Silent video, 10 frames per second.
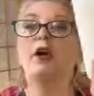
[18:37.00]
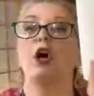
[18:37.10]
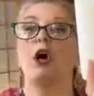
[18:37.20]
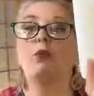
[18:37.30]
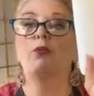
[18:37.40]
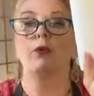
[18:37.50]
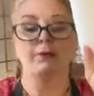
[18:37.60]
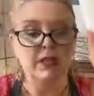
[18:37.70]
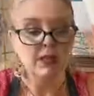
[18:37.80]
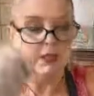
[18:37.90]
Gone.
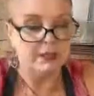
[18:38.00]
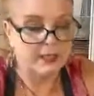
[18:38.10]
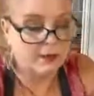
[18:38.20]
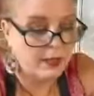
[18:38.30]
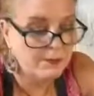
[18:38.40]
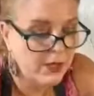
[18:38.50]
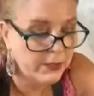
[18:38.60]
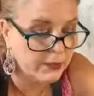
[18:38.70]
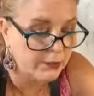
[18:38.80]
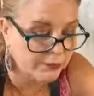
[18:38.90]
Now, I'm
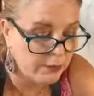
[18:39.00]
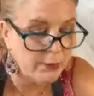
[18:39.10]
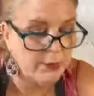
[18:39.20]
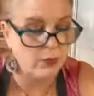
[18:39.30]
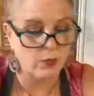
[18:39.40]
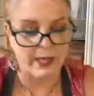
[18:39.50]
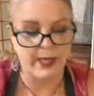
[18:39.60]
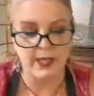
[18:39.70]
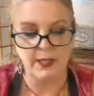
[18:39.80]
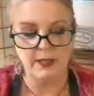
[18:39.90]
not going to throw it
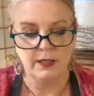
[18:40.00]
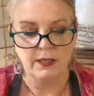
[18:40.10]
away,